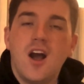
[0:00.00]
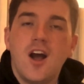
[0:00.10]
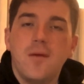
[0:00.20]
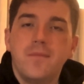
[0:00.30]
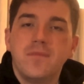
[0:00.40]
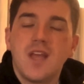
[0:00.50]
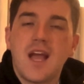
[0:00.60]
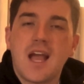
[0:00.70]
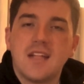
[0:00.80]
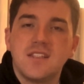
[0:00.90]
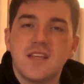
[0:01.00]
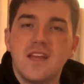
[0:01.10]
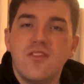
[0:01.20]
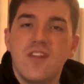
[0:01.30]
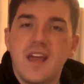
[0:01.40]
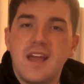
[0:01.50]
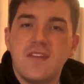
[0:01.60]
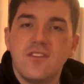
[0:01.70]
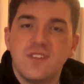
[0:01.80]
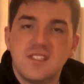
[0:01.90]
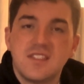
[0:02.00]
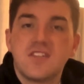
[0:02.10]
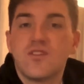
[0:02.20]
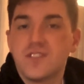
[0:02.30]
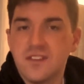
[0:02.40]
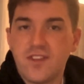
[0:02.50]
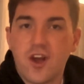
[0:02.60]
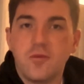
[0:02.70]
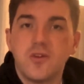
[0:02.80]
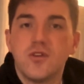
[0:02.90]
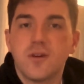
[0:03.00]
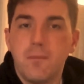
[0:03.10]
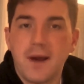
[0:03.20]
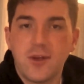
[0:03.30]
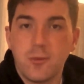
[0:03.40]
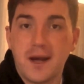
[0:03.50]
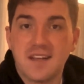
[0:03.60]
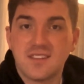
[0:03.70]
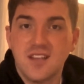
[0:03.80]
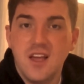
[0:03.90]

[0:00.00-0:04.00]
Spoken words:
and in there, in the visitor centre, obviously if they're open, you can buy your pass